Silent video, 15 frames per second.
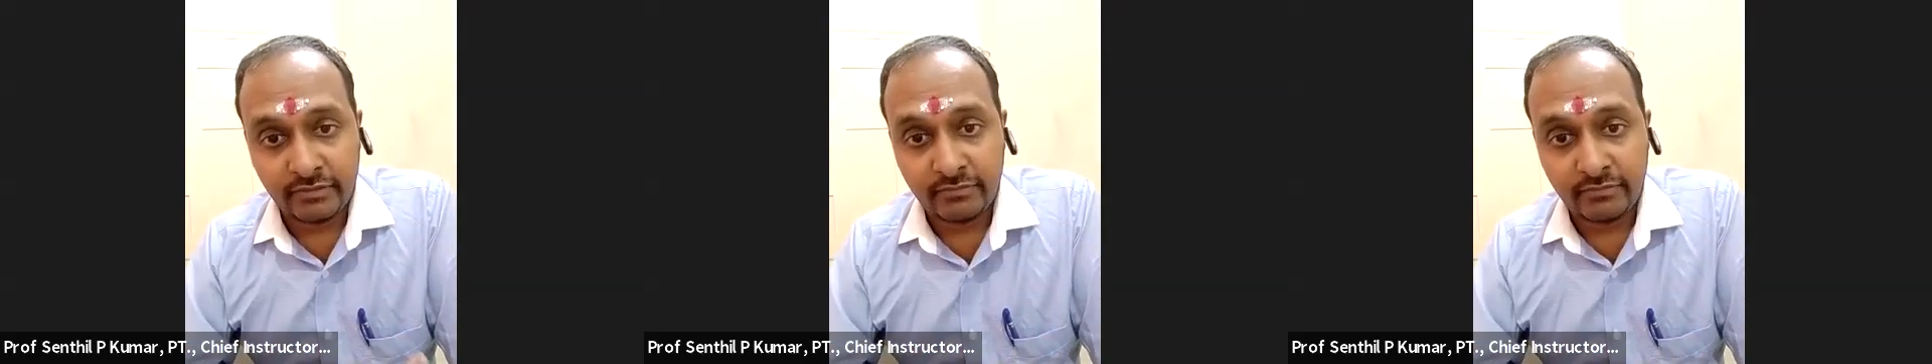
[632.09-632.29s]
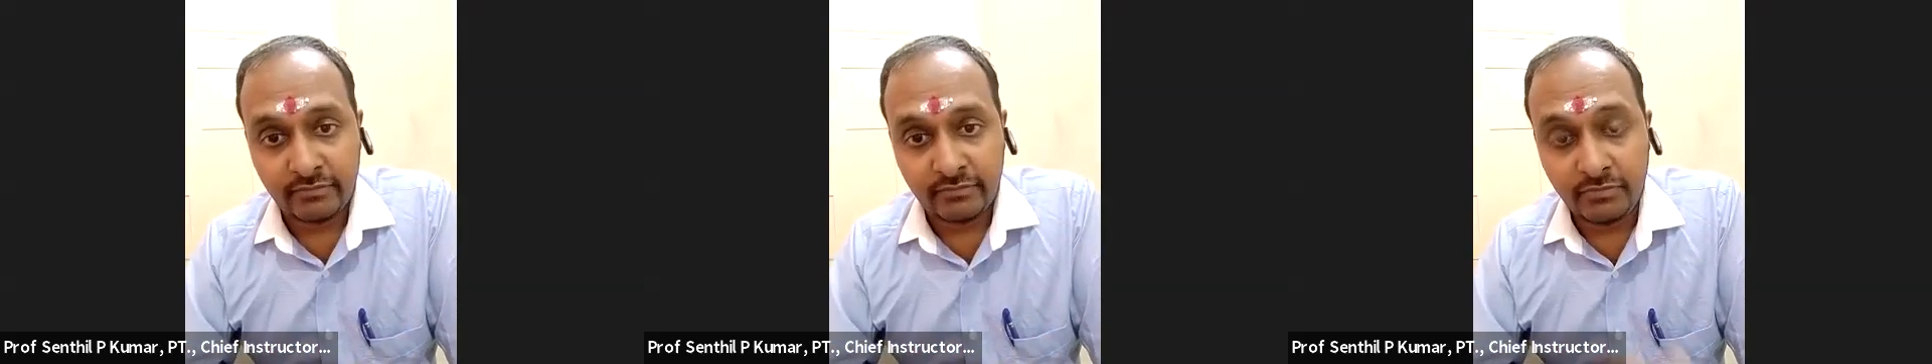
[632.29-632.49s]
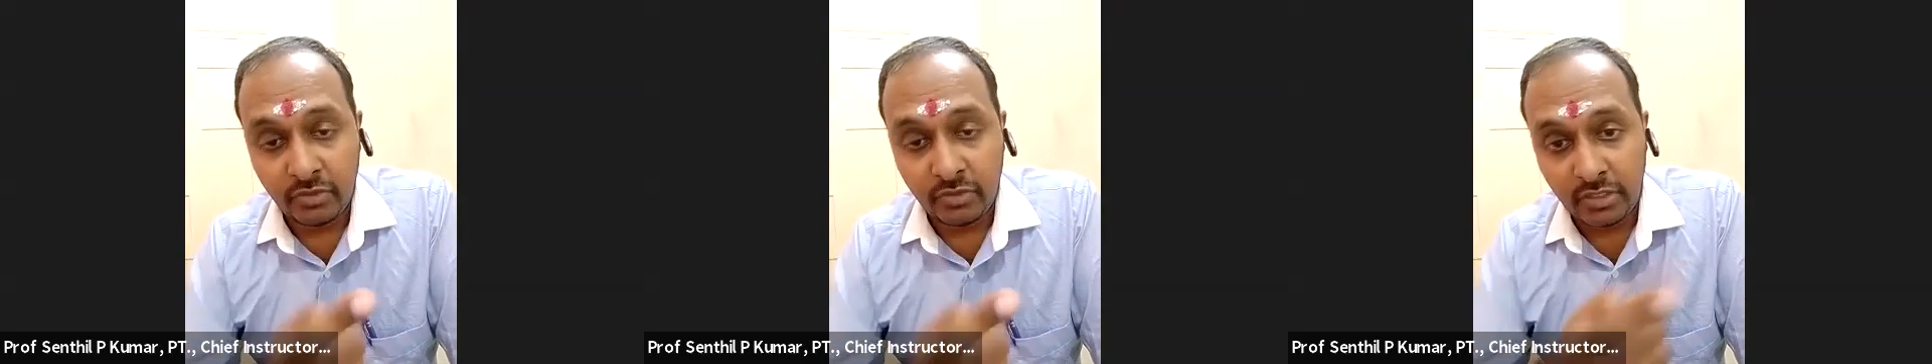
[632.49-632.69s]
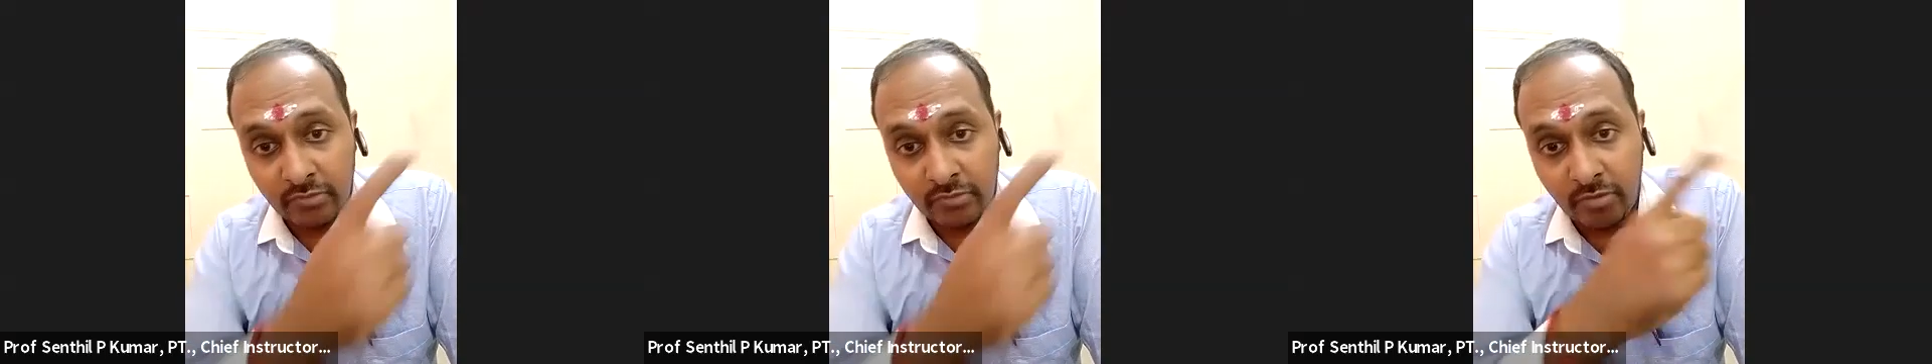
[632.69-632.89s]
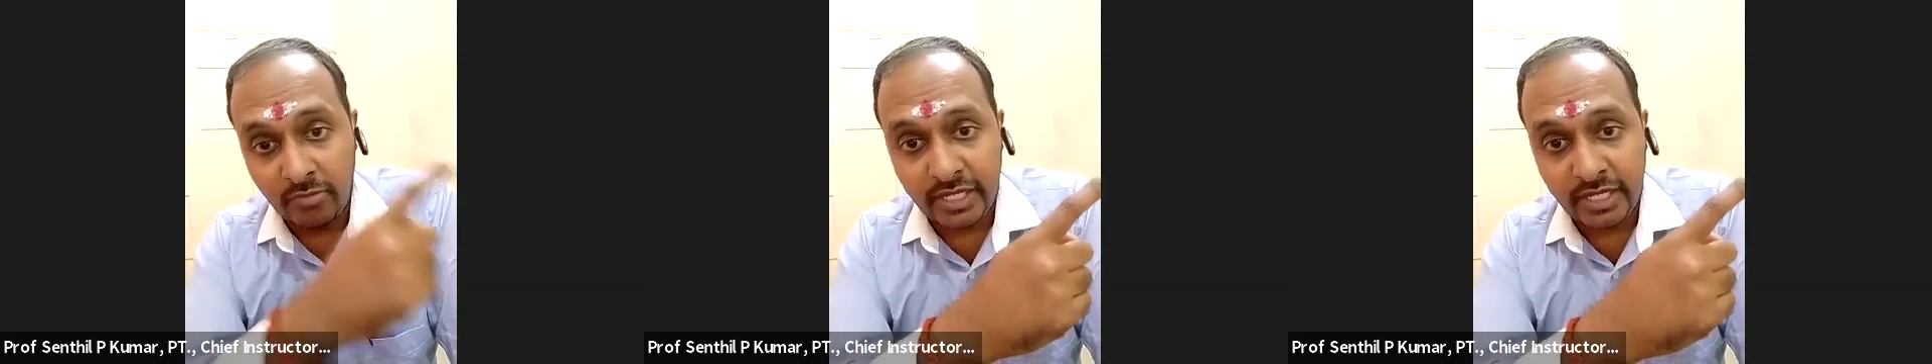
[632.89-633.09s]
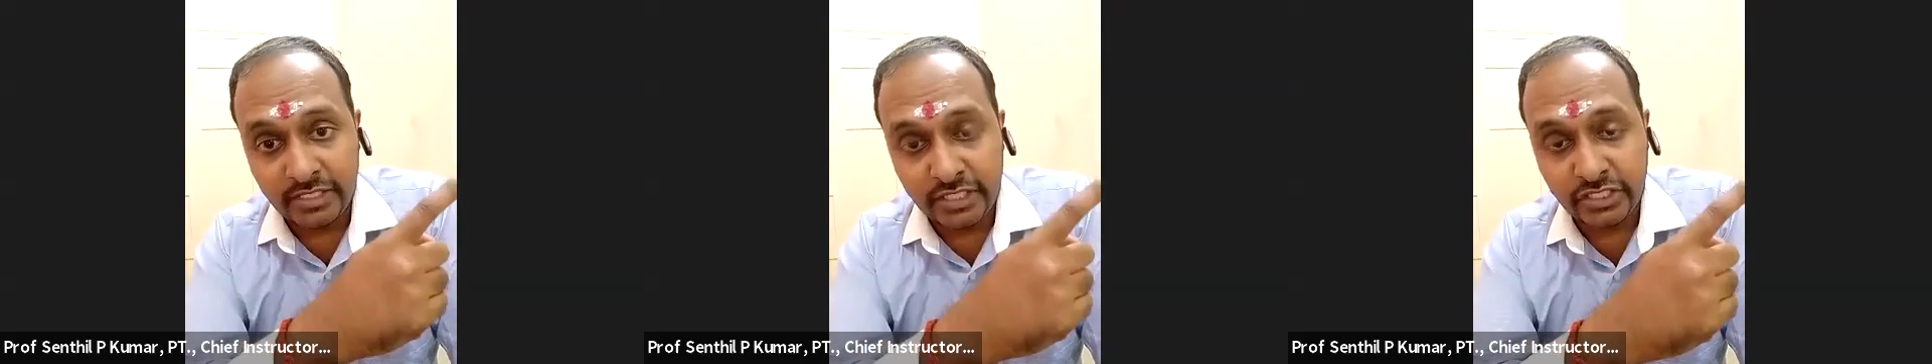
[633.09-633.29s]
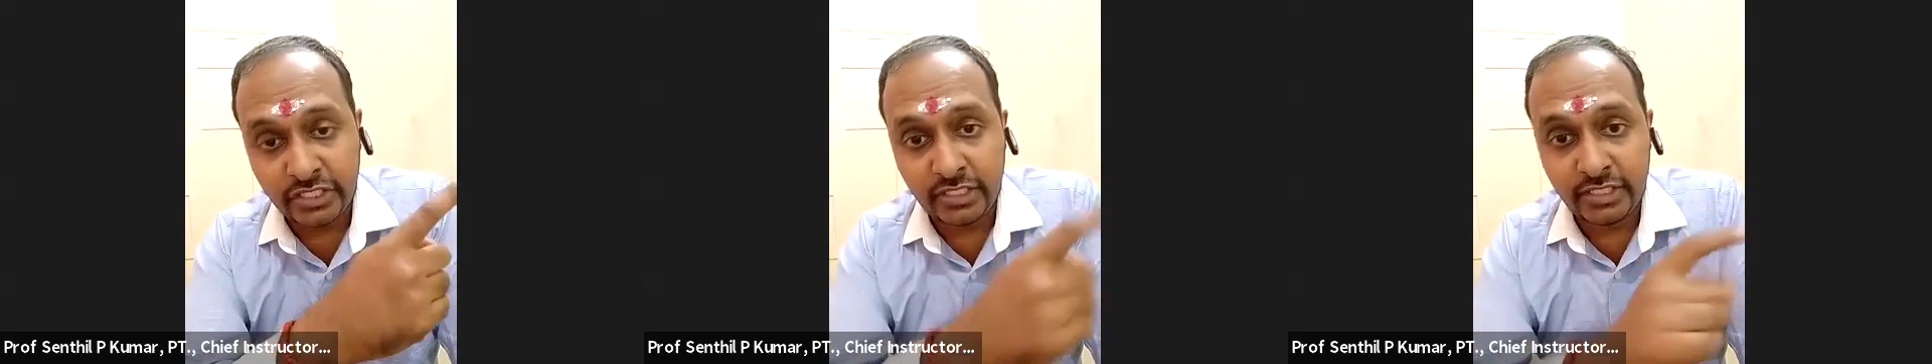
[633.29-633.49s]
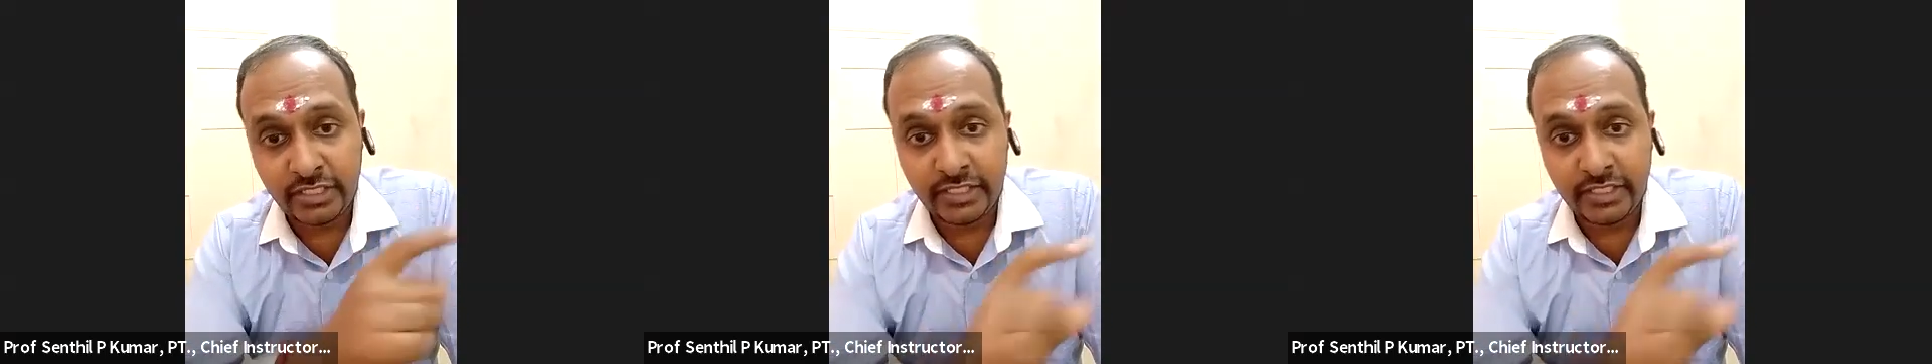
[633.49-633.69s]
Neural mobilization is
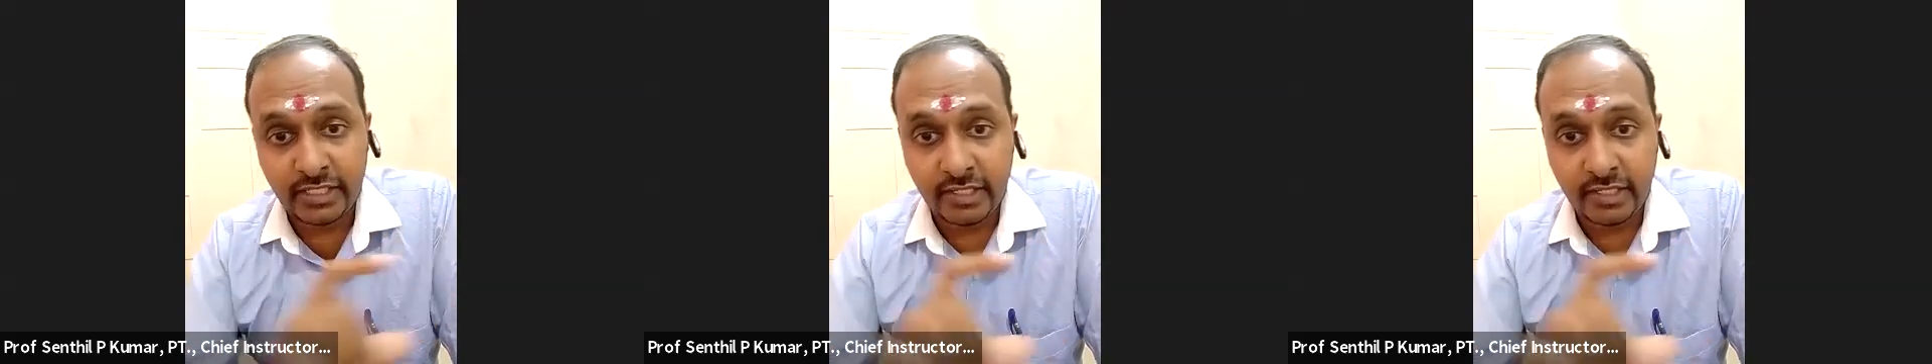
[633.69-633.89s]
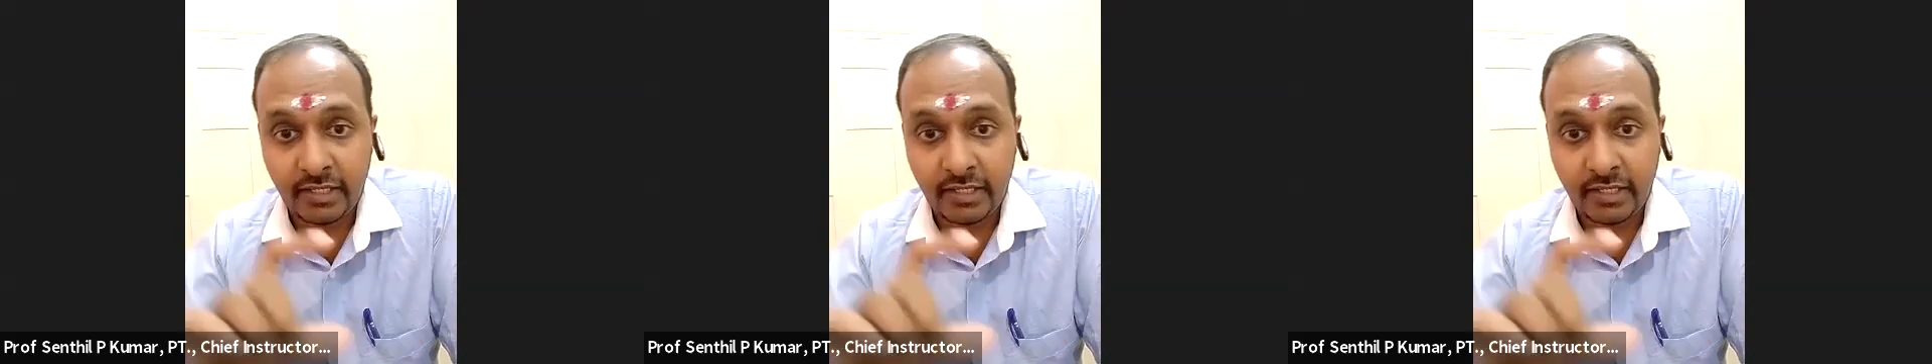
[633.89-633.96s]
a